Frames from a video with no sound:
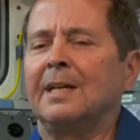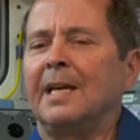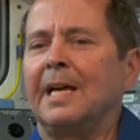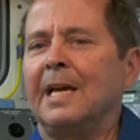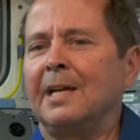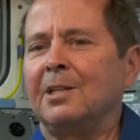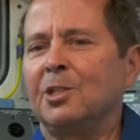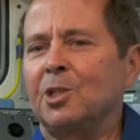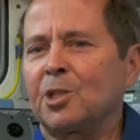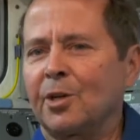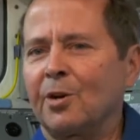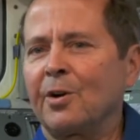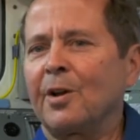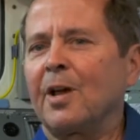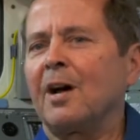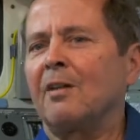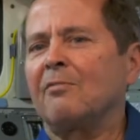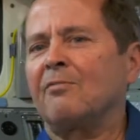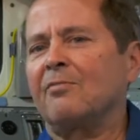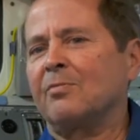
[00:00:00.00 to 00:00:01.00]
And sure
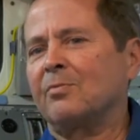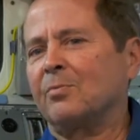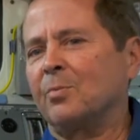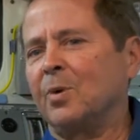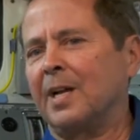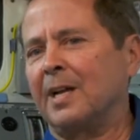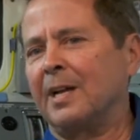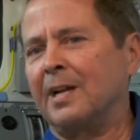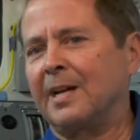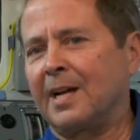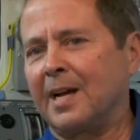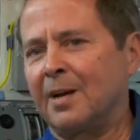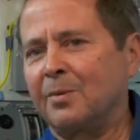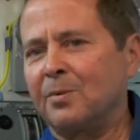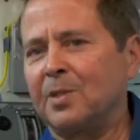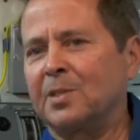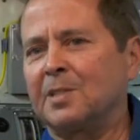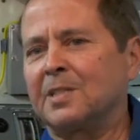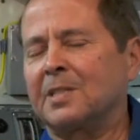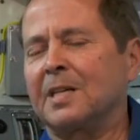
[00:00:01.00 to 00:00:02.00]
enough, when I
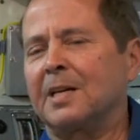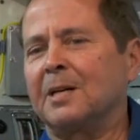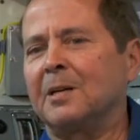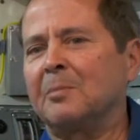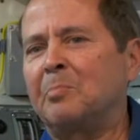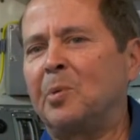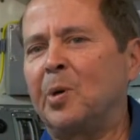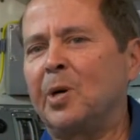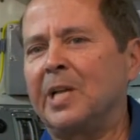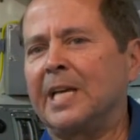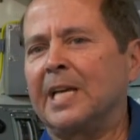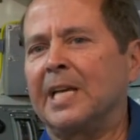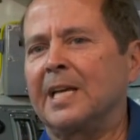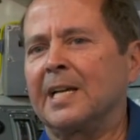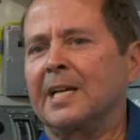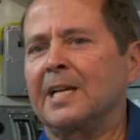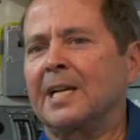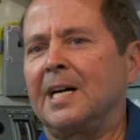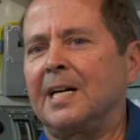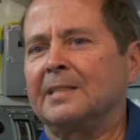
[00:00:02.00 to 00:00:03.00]
was putting
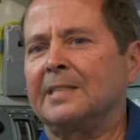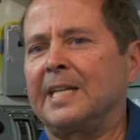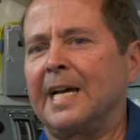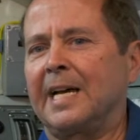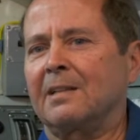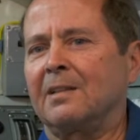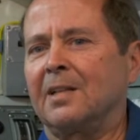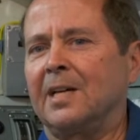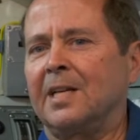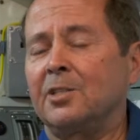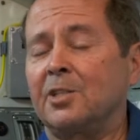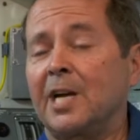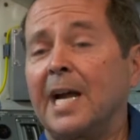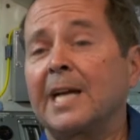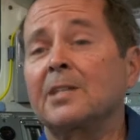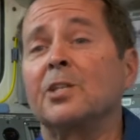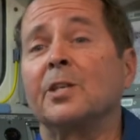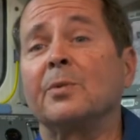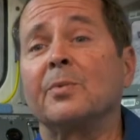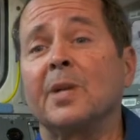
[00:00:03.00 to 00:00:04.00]
in a contact lens, or
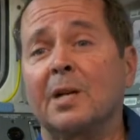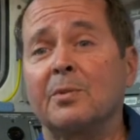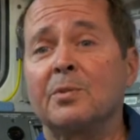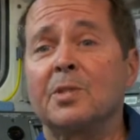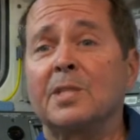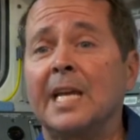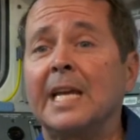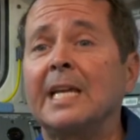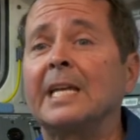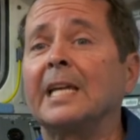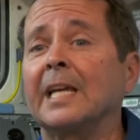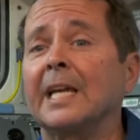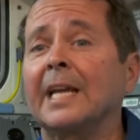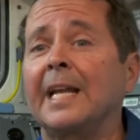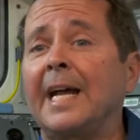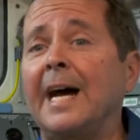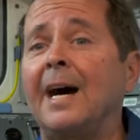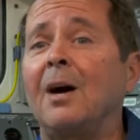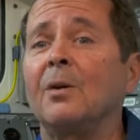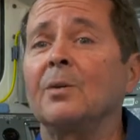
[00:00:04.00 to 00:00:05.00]
actually when I was taking
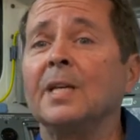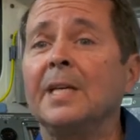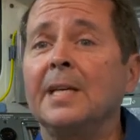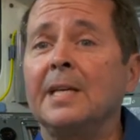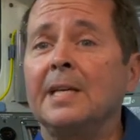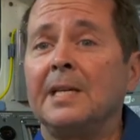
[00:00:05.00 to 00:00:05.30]
it out,